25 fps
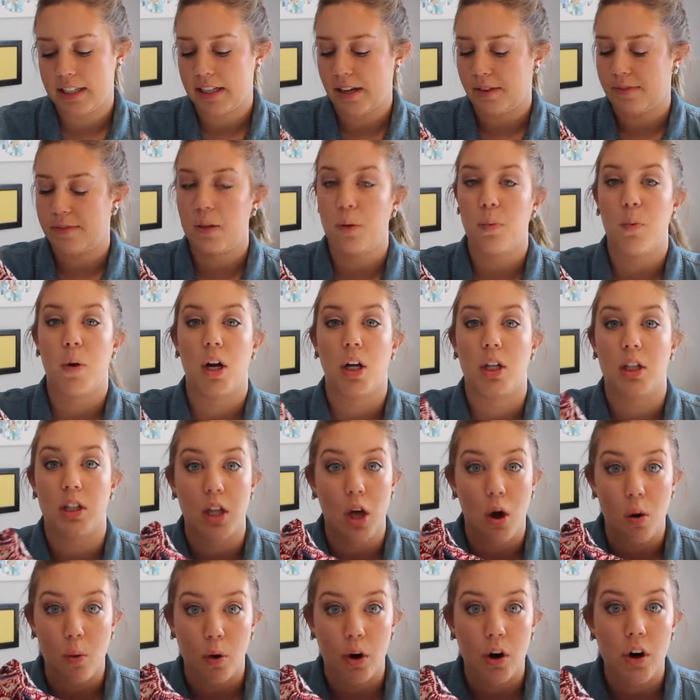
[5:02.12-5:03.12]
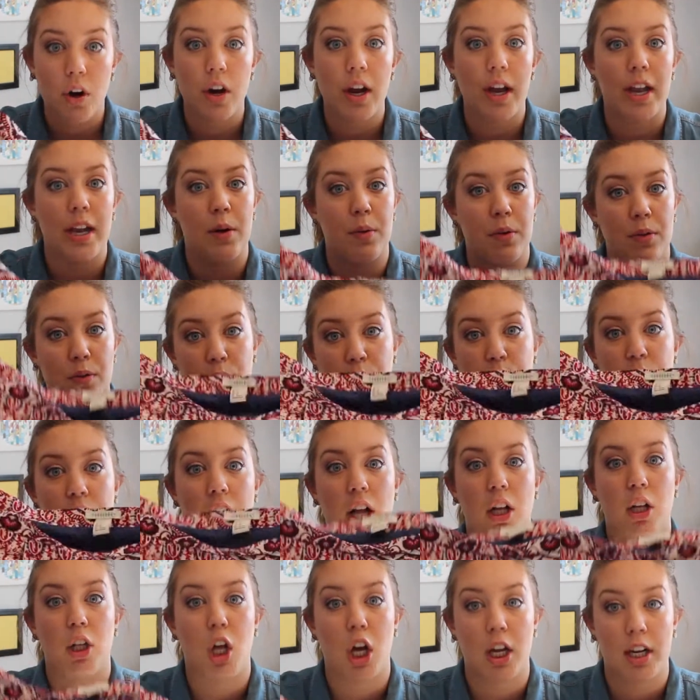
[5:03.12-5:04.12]
definitely wear it lower and it would fit
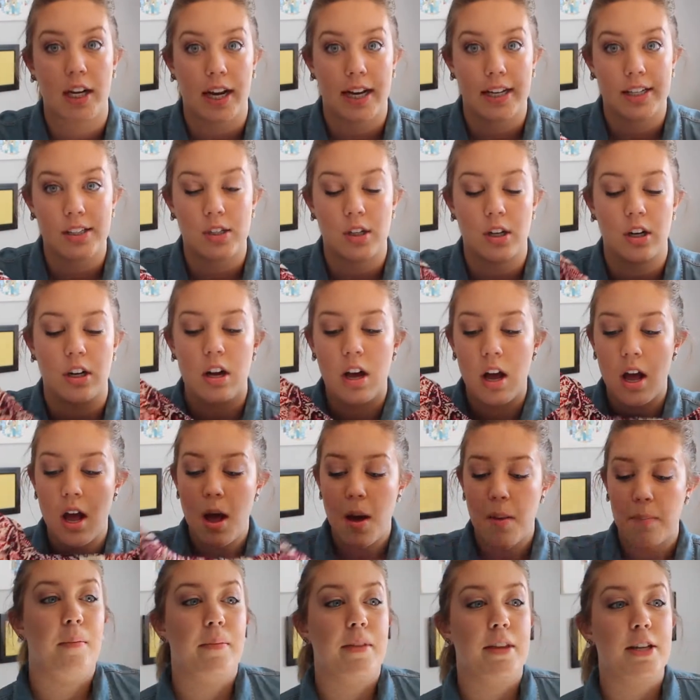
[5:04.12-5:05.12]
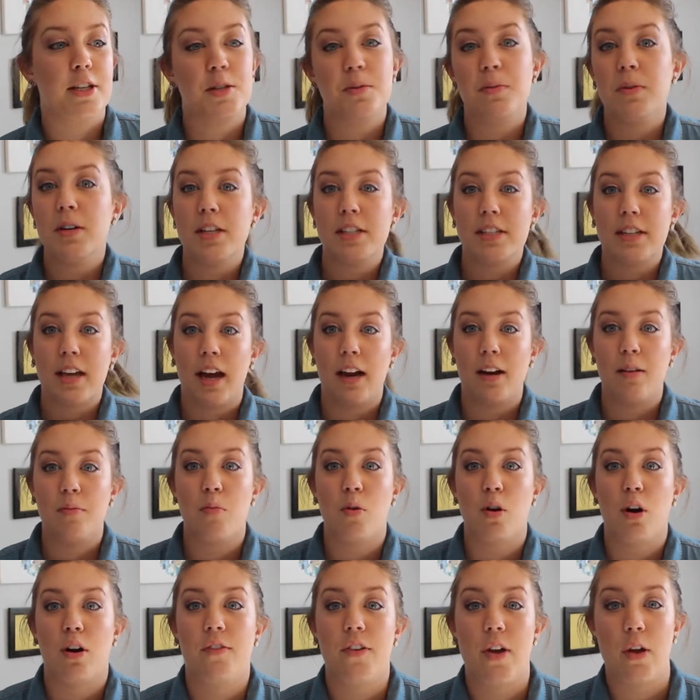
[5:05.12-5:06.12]
a lot nicer. This one is kind of
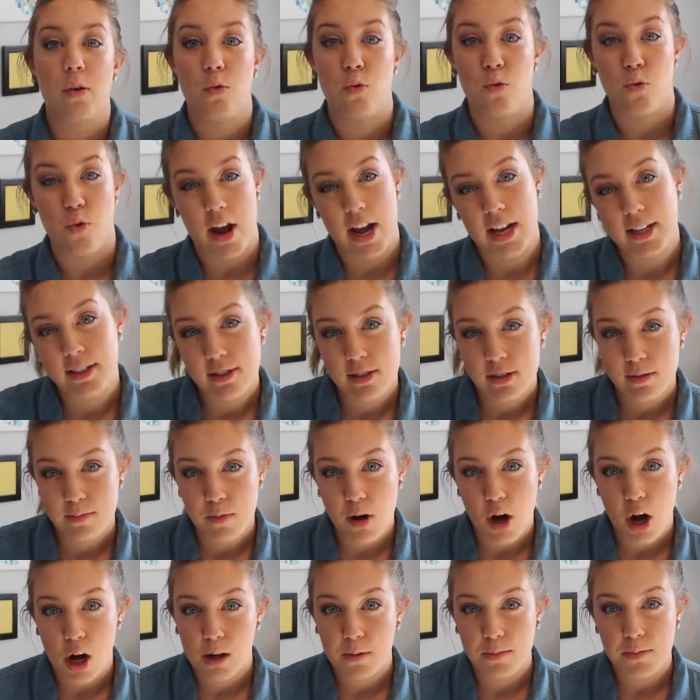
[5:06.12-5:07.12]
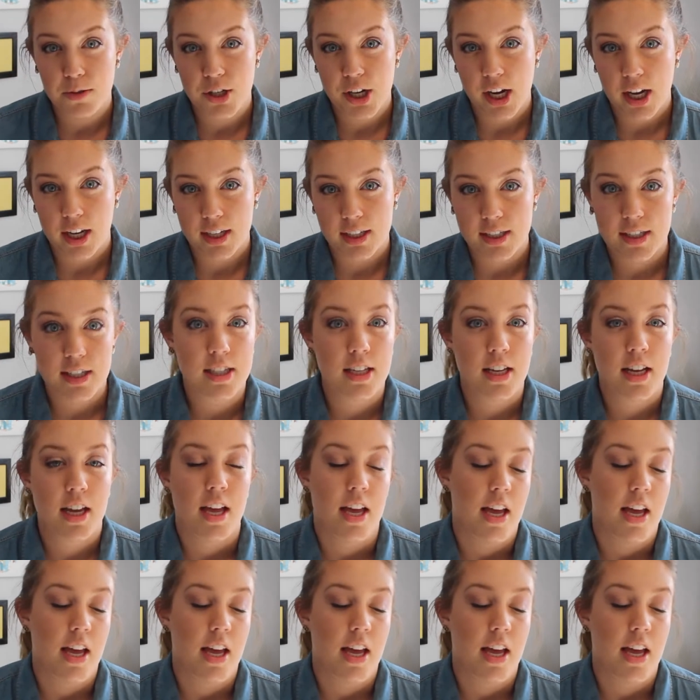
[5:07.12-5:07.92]
more of a random object.